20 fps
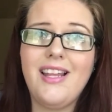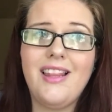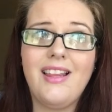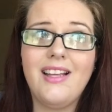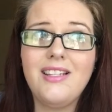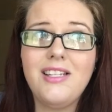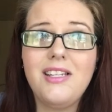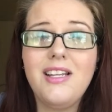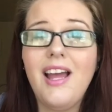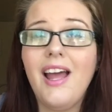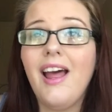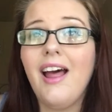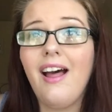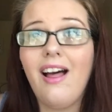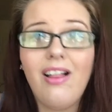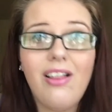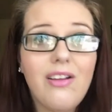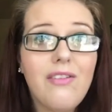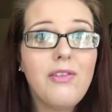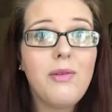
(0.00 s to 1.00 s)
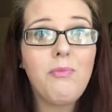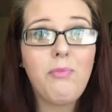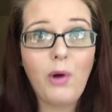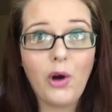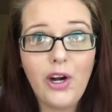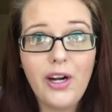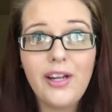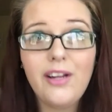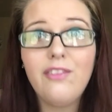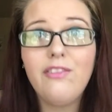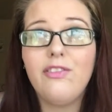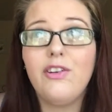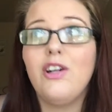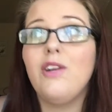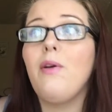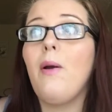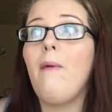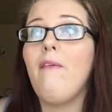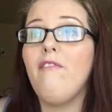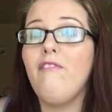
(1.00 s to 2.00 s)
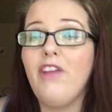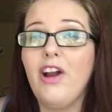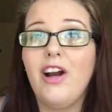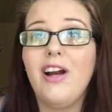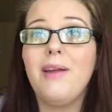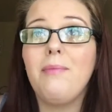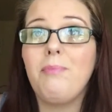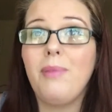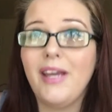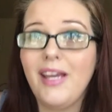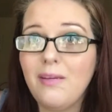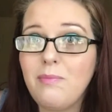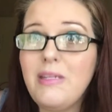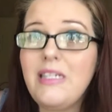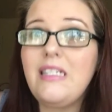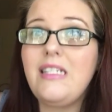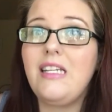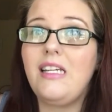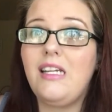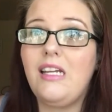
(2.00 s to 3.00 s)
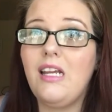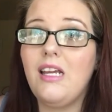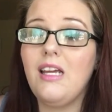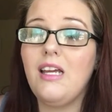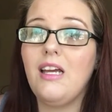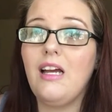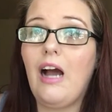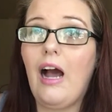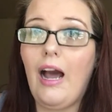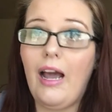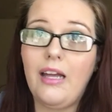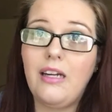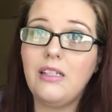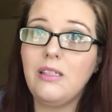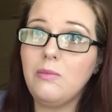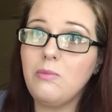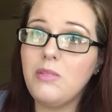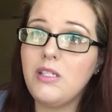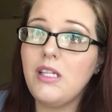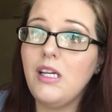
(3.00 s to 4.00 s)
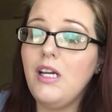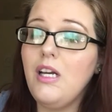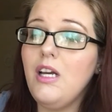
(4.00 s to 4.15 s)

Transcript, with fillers: and that's a hell of a bargain for very pigmented items.